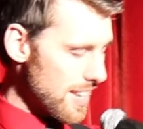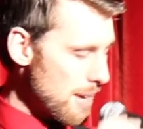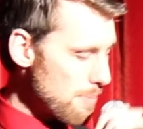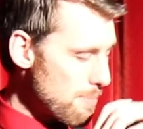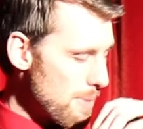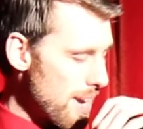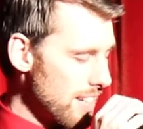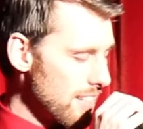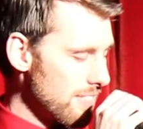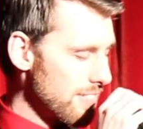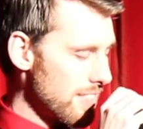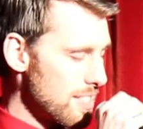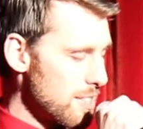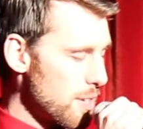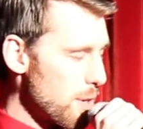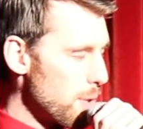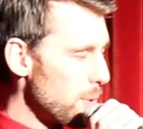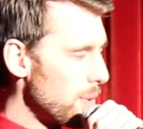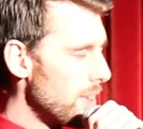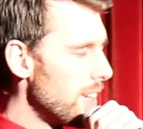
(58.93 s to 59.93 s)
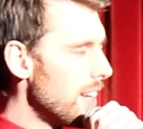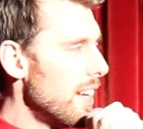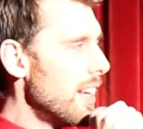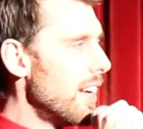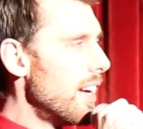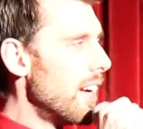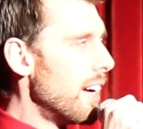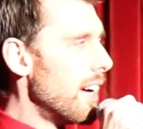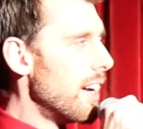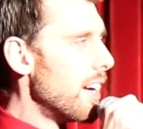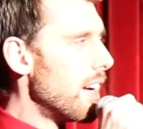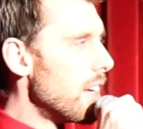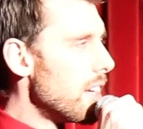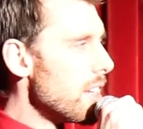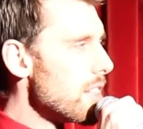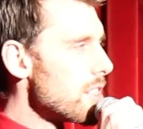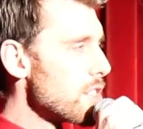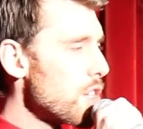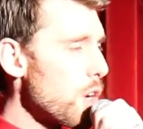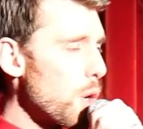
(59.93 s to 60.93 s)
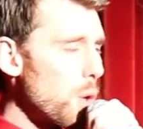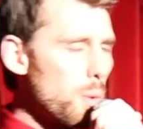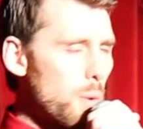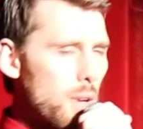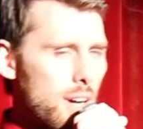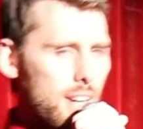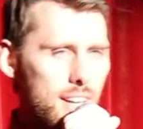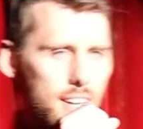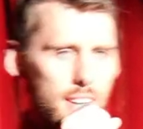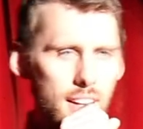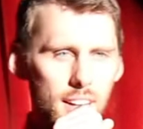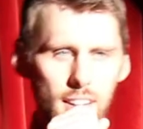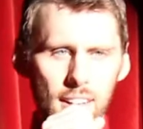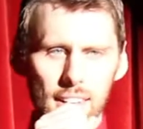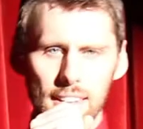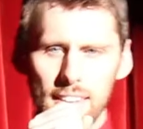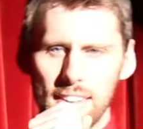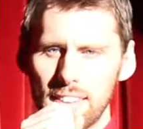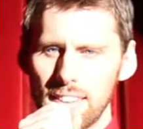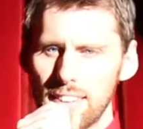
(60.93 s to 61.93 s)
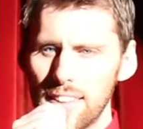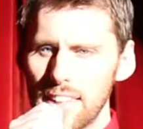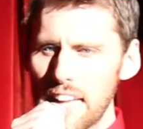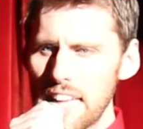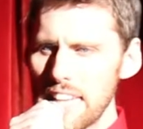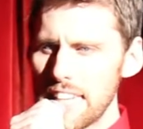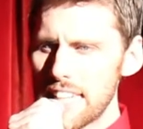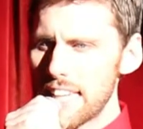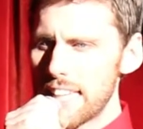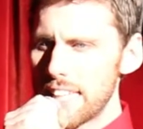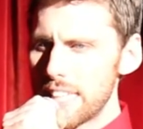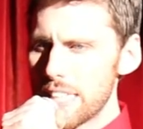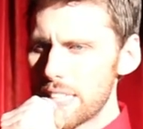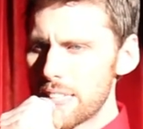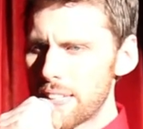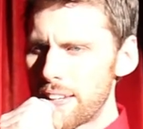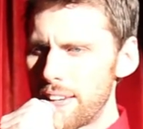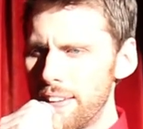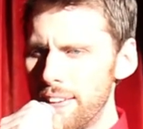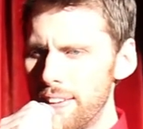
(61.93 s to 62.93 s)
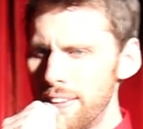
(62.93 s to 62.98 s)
a mind of its own. So, Indians.